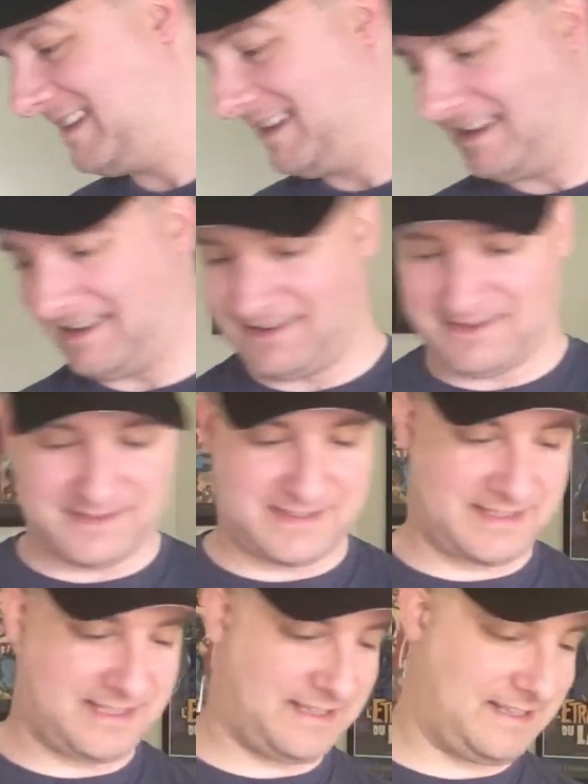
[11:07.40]

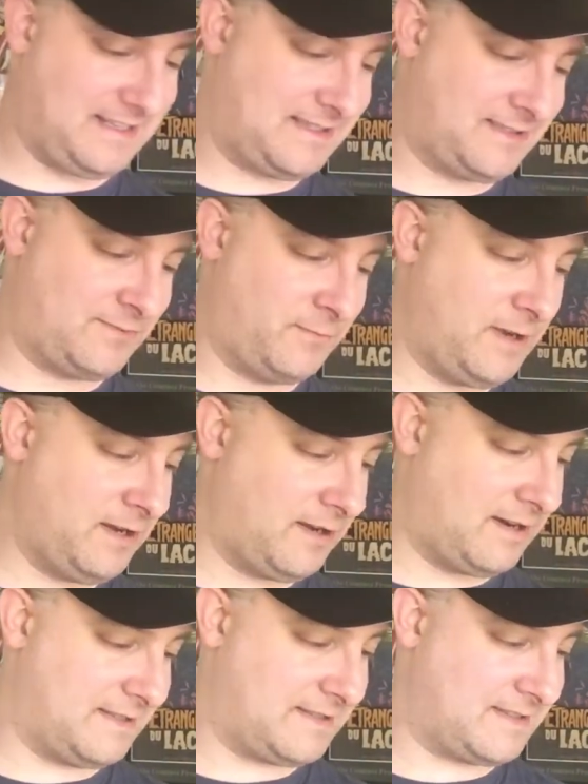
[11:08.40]
Here's
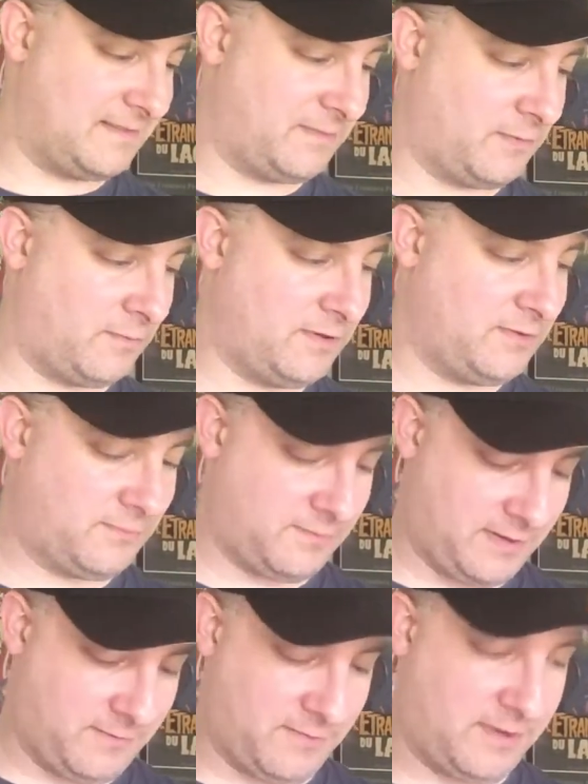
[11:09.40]
Sweethearts, number
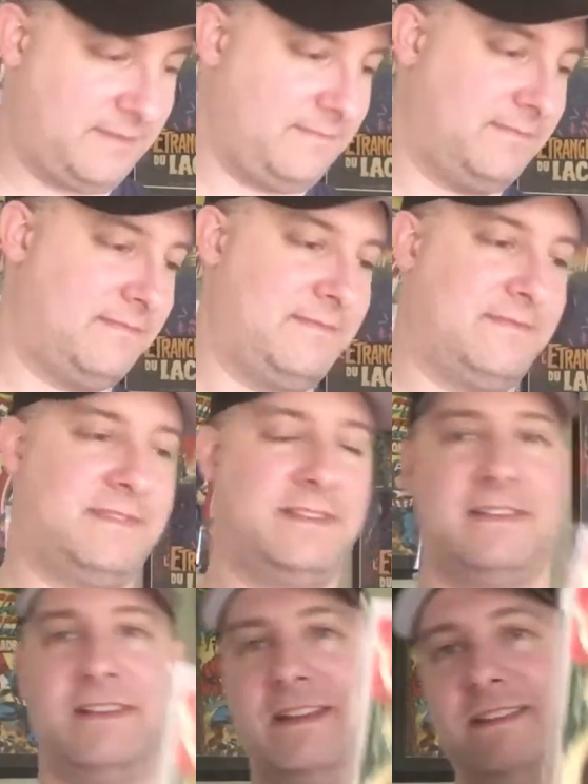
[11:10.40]
121,
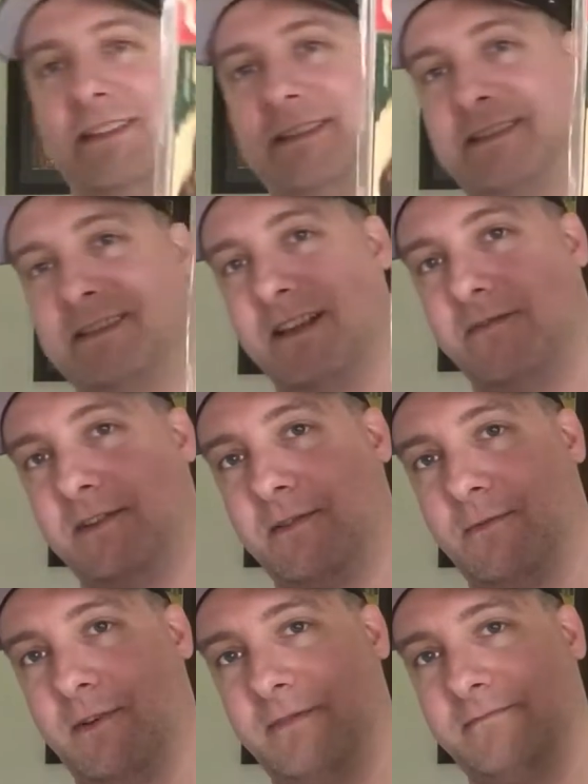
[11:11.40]

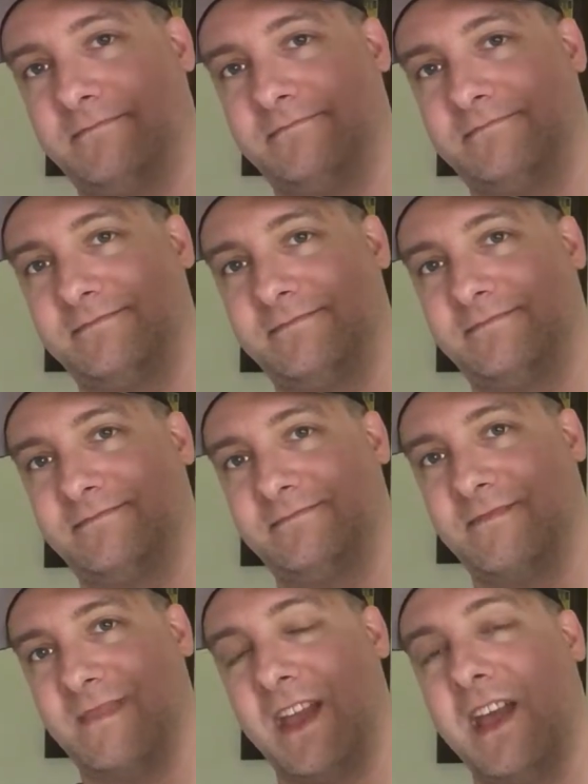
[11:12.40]
1971.
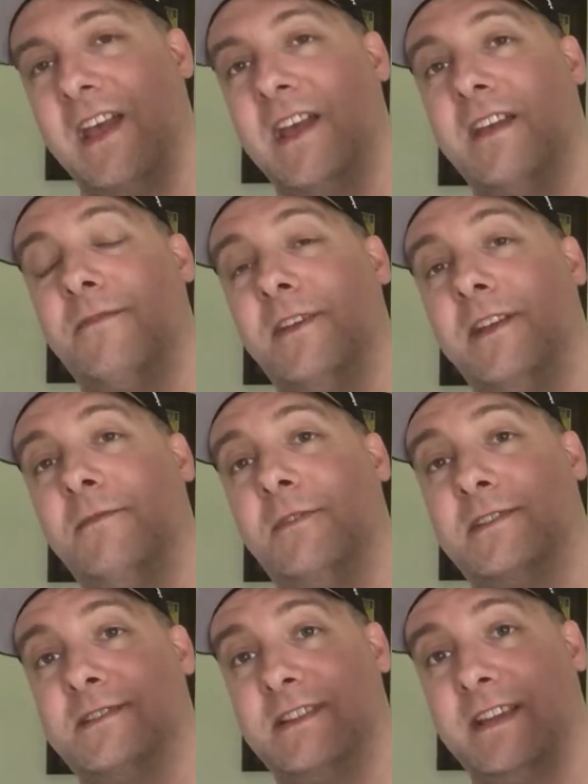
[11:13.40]
If anyone
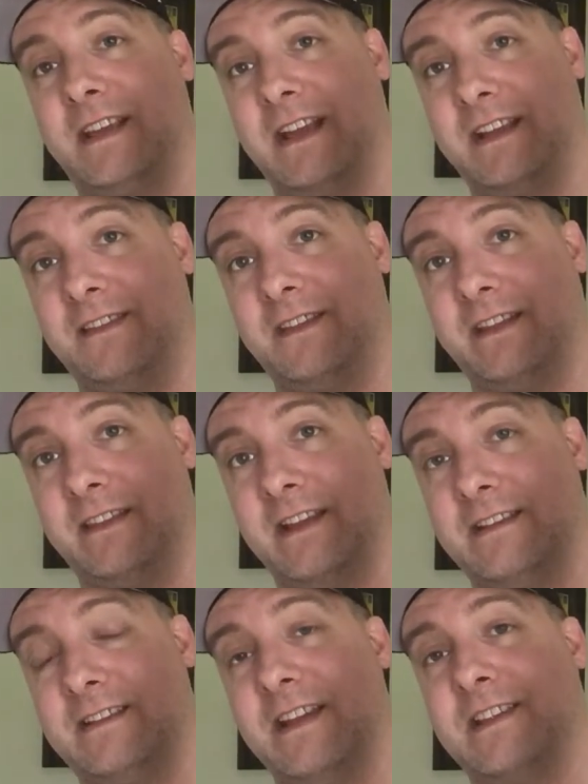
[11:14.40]
is seeing anything they
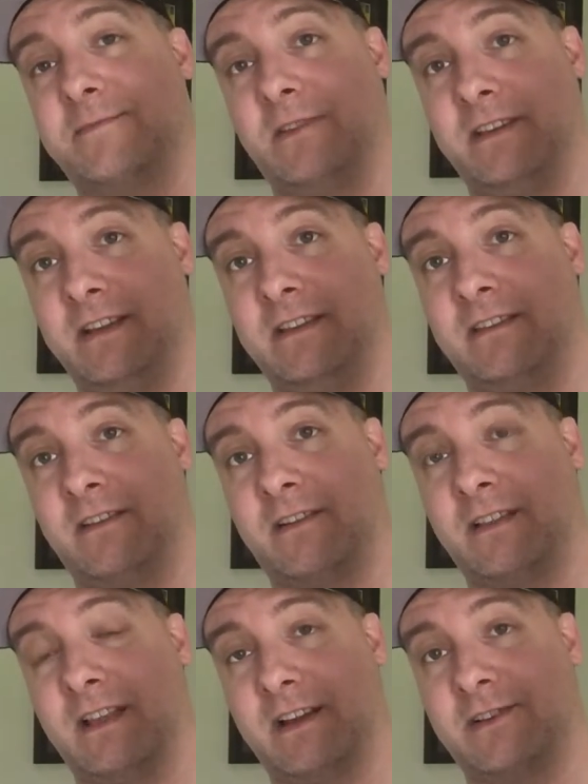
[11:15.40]
desperately need in their
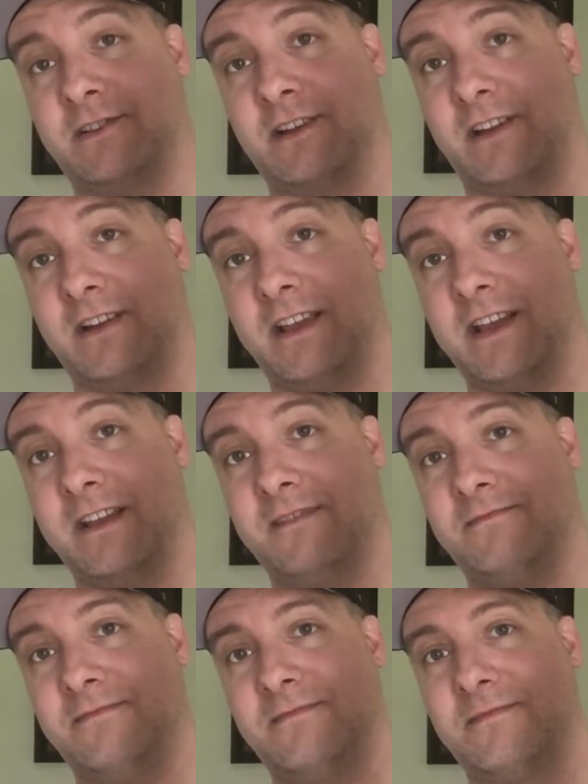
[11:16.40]
collection,
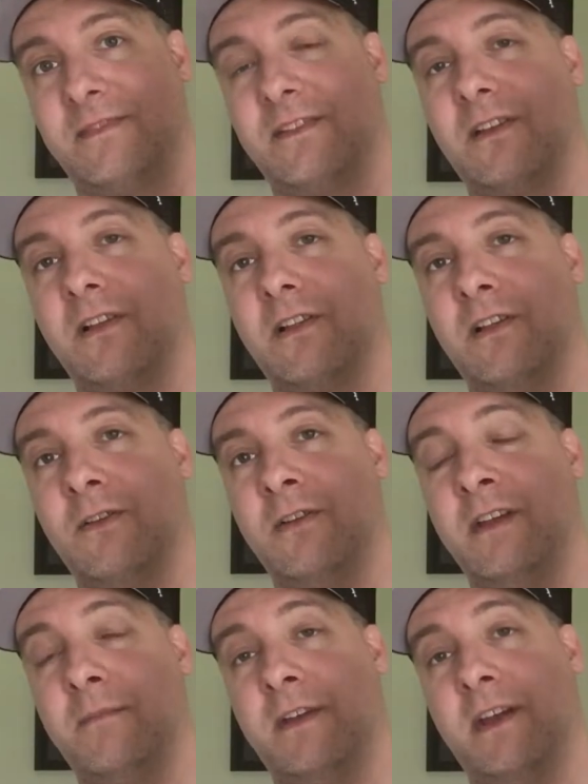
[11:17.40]
again,
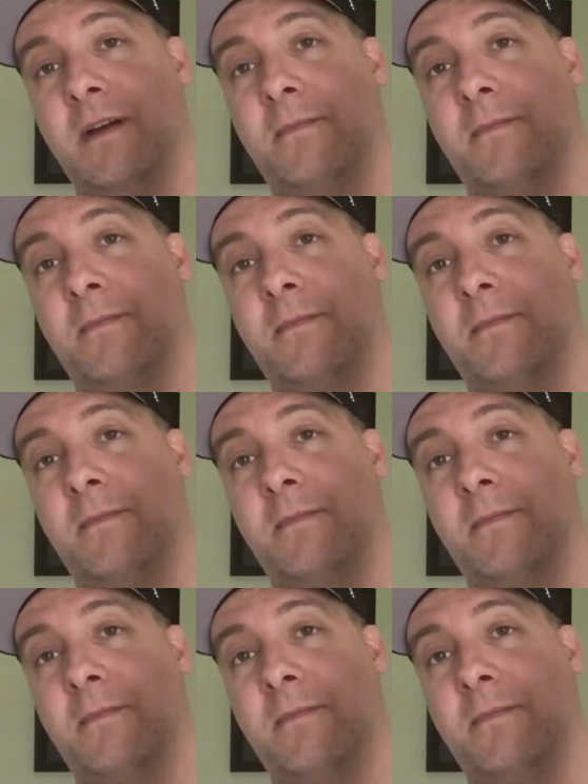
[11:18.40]
hit me up.